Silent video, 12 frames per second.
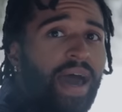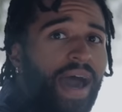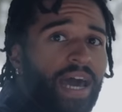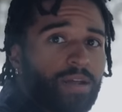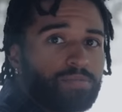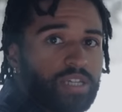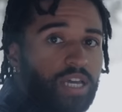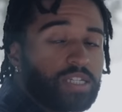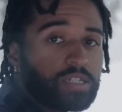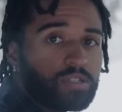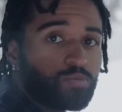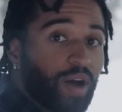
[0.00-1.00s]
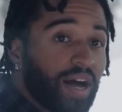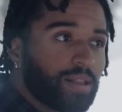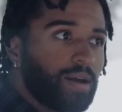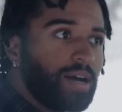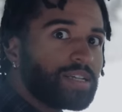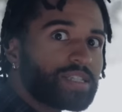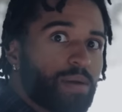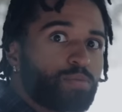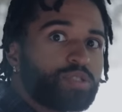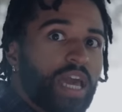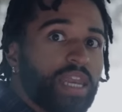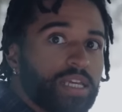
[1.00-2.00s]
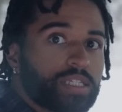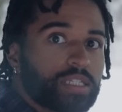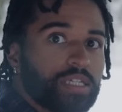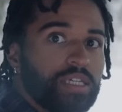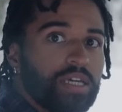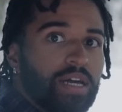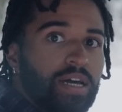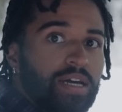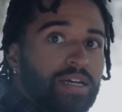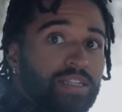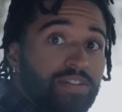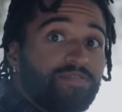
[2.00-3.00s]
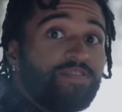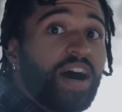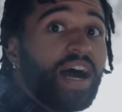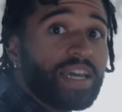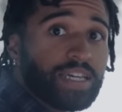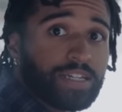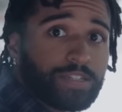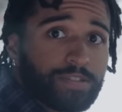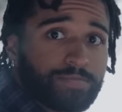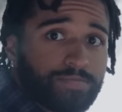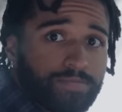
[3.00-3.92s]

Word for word: adaptations, while simultaneously defying it.